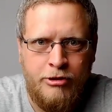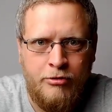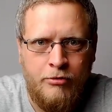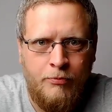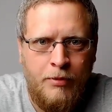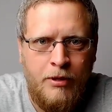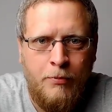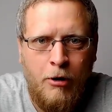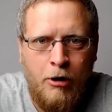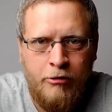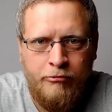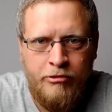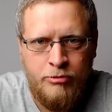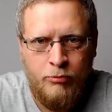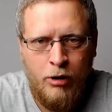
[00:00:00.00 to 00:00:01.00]
reason, big part
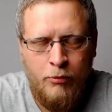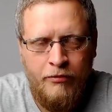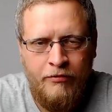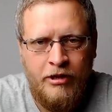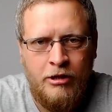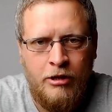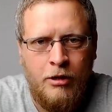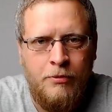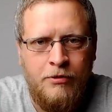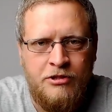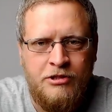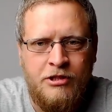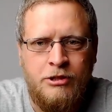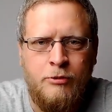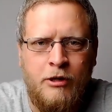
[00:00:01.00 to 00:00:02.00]
of the reason why we've ended up in
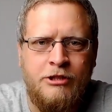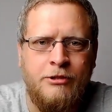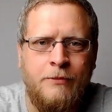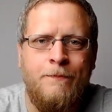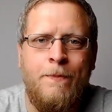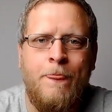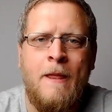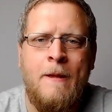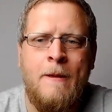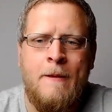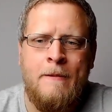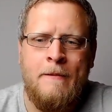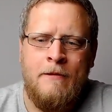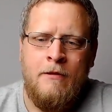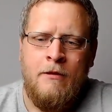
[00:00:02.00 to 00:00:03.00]
this situation.
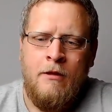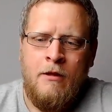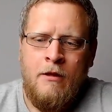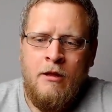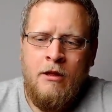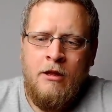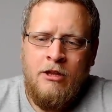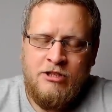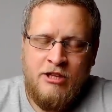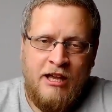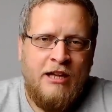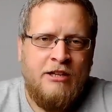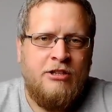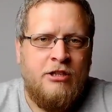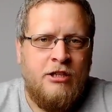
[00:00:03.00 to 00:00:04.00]
So
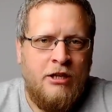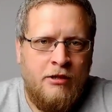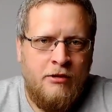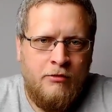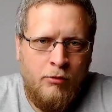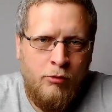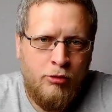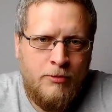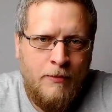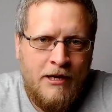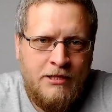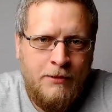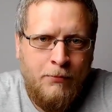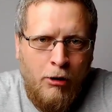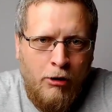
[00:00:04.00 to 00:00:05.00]
that's
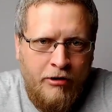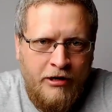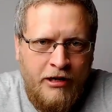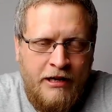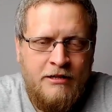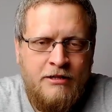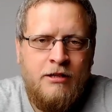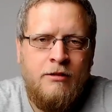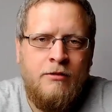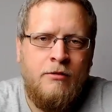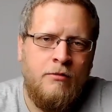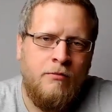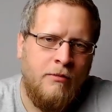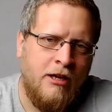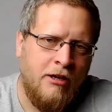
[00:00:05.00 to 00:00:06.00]
automatic priority needs.
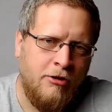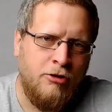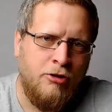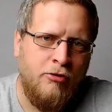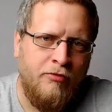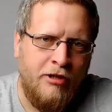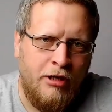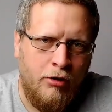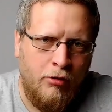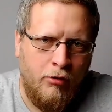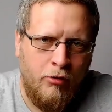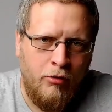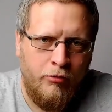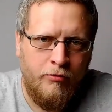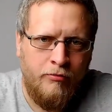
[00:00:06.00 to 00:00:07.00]
Now I'm going to do a
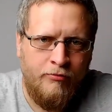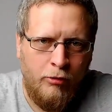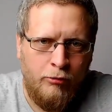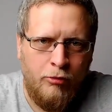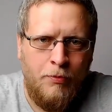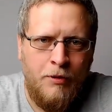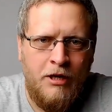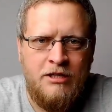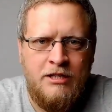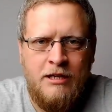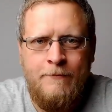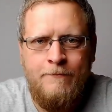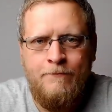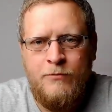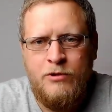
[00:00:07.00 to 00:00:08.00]
video on
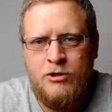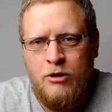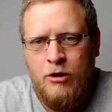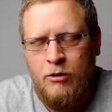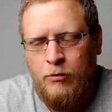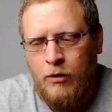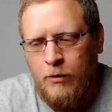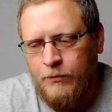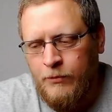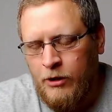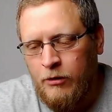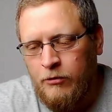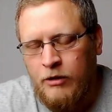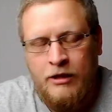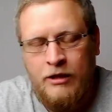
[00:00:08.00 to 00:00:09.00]
vulnerability. So,
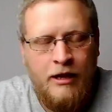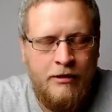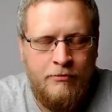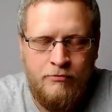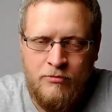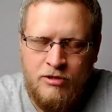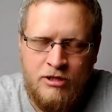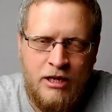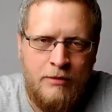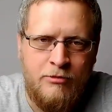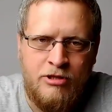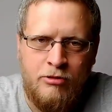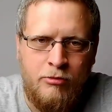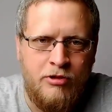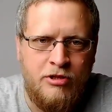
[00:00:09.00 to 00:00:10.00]
you know, again, same
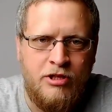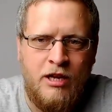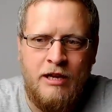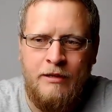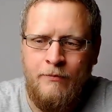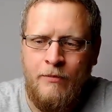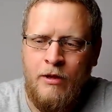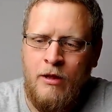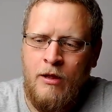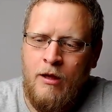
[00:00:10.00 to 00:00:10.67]
as I always say,